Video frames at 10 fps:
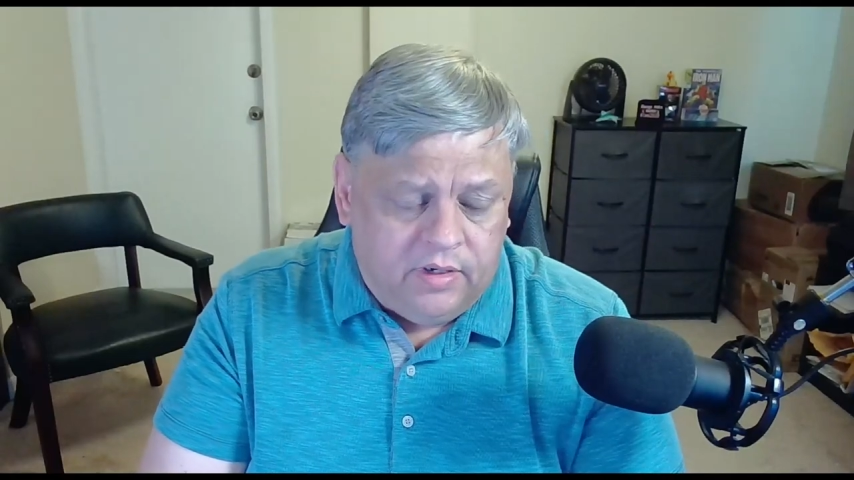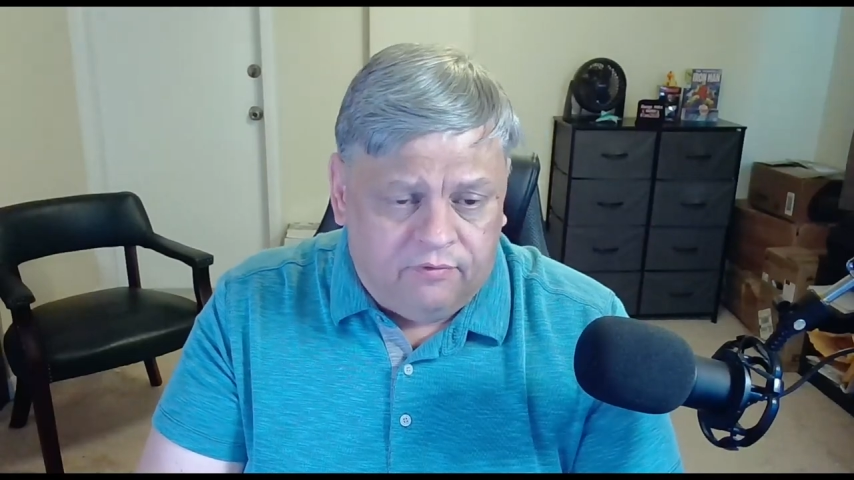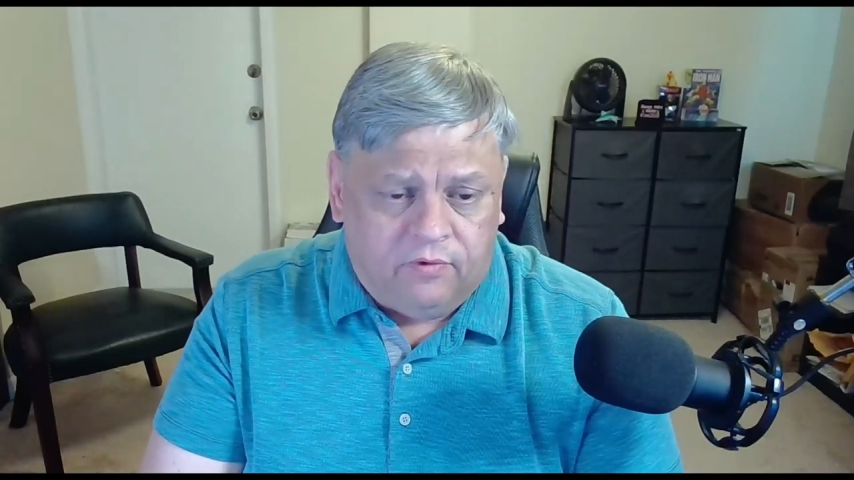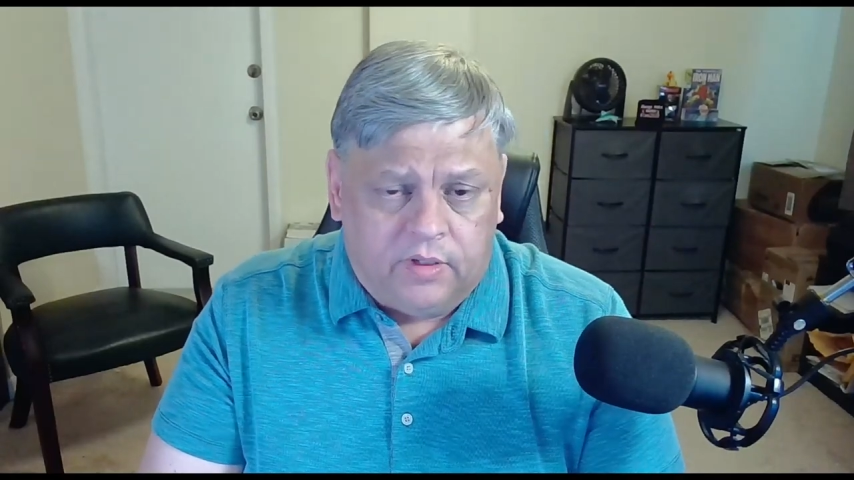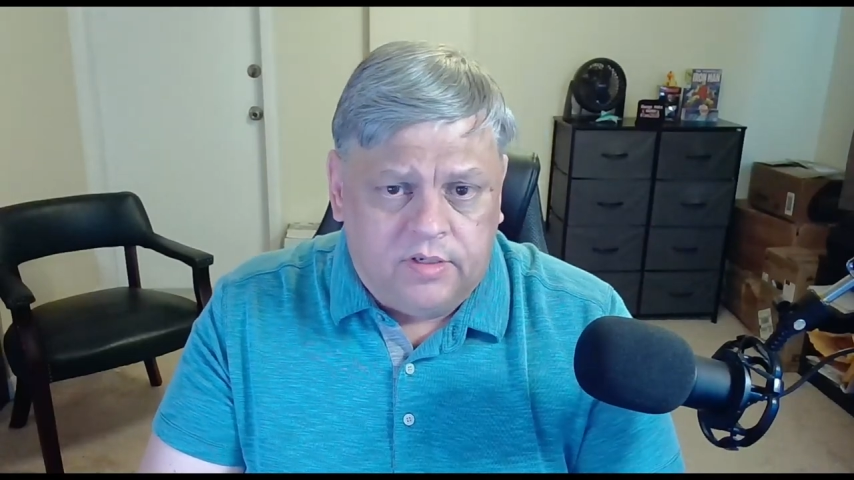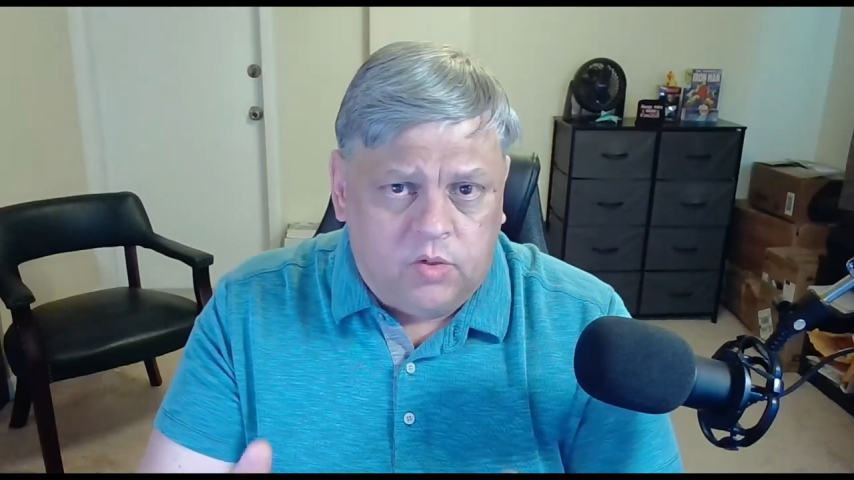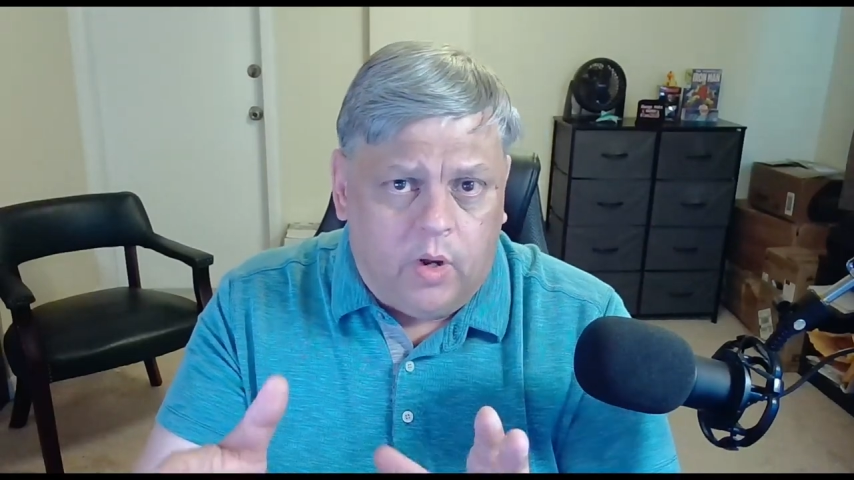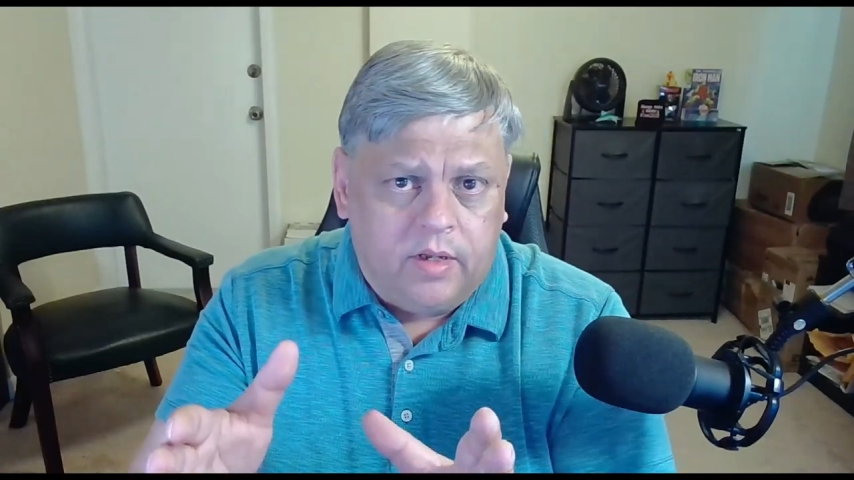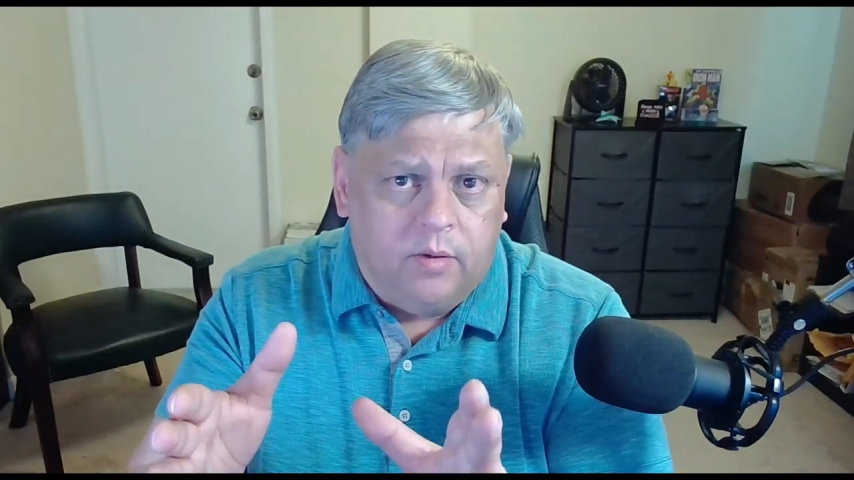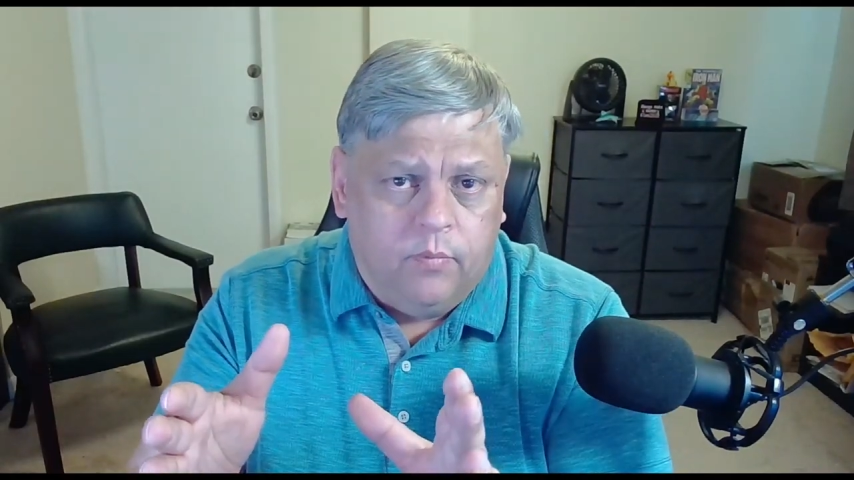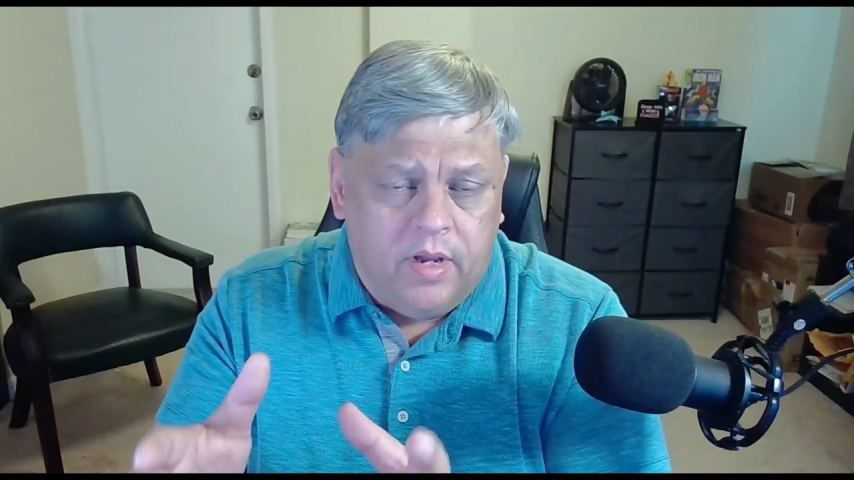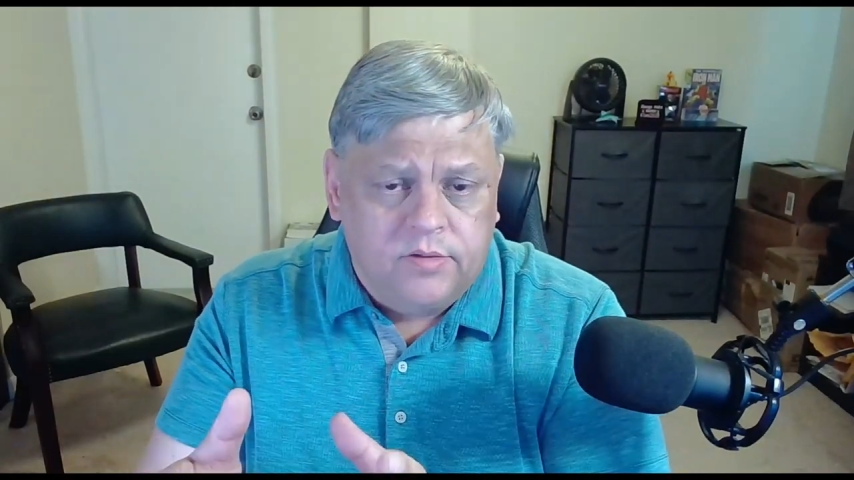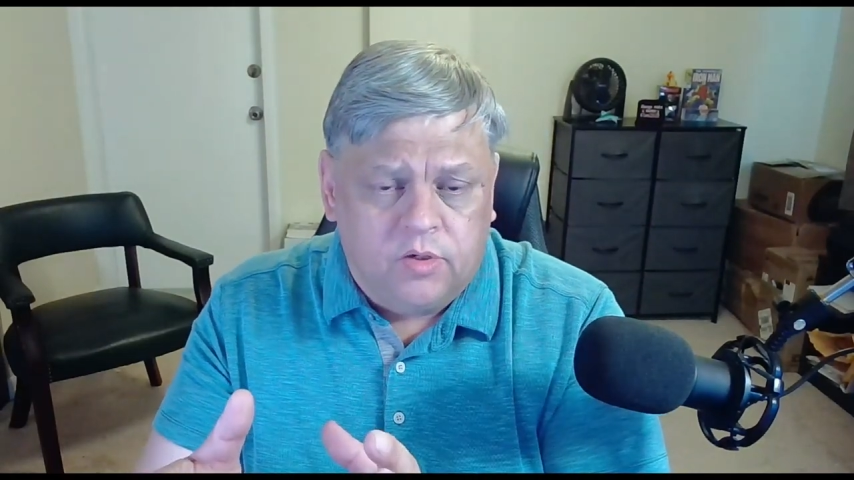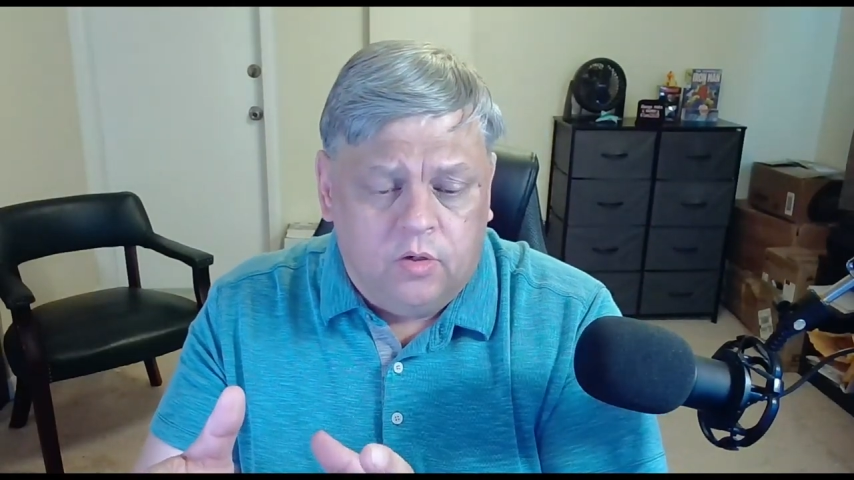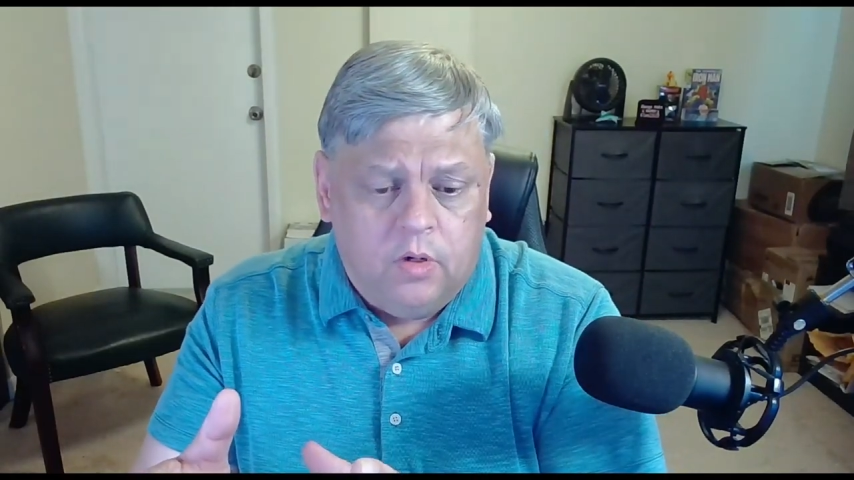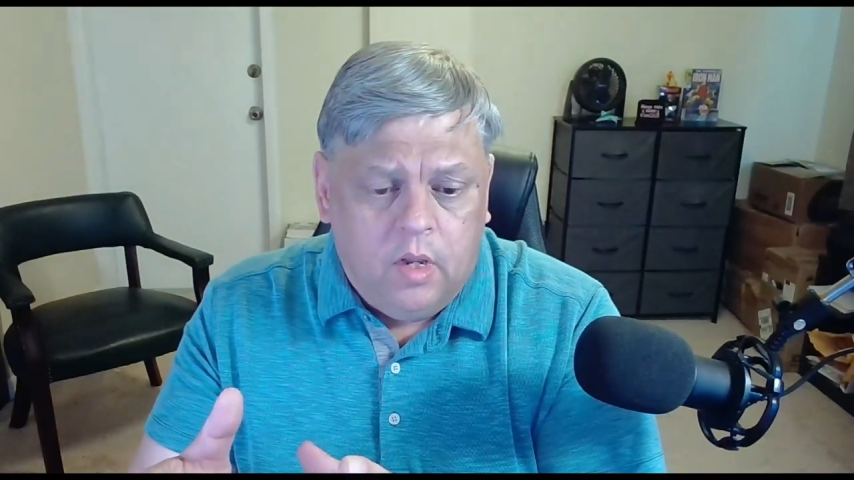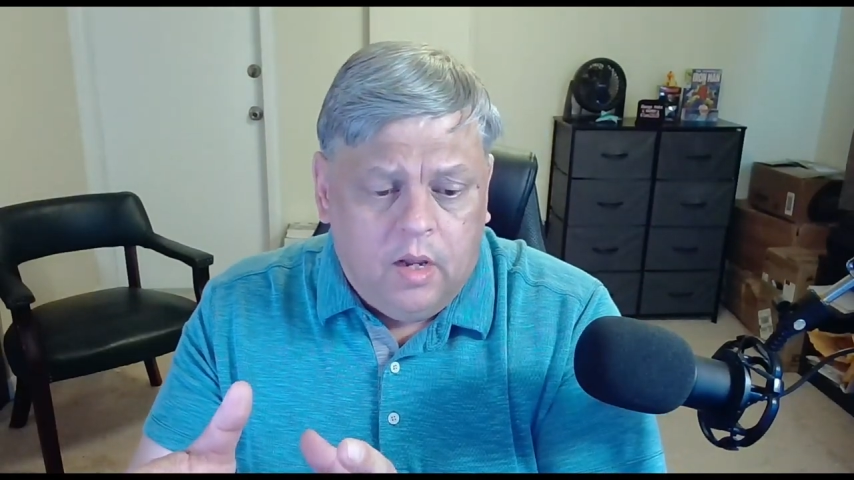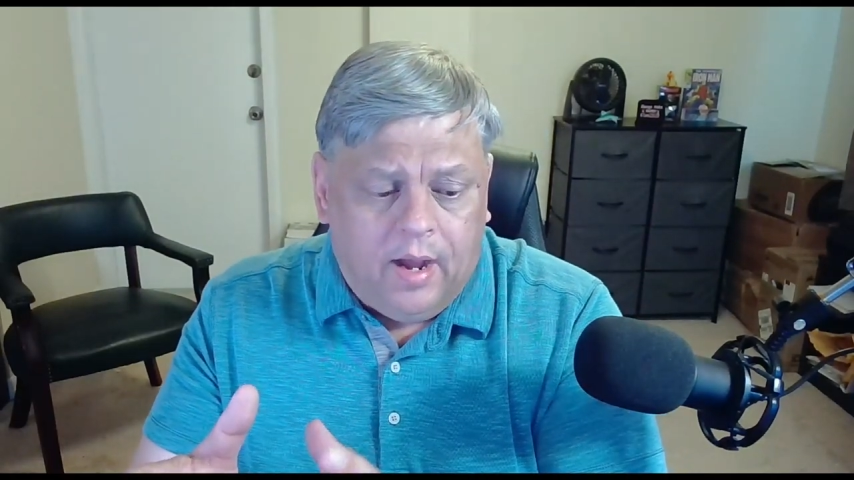differently so I can measure